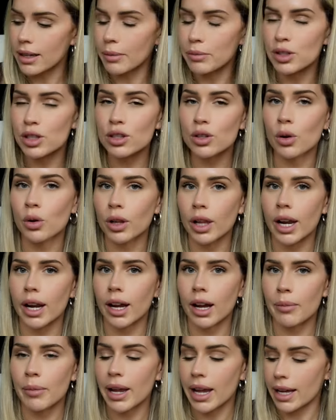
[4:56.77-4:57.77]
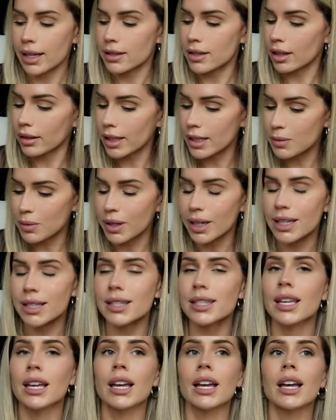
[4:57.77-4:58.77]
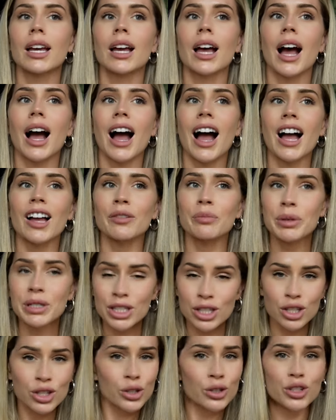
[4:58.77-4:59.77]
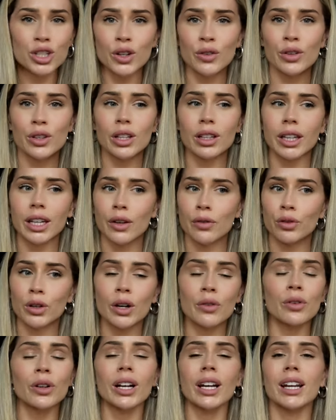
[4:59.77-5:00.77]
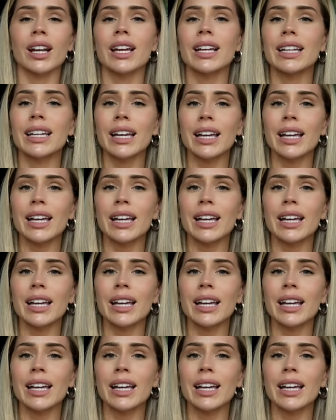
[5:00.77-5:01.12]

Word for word: I'm so glad I got my hands on these because I've been searching for the link forever and I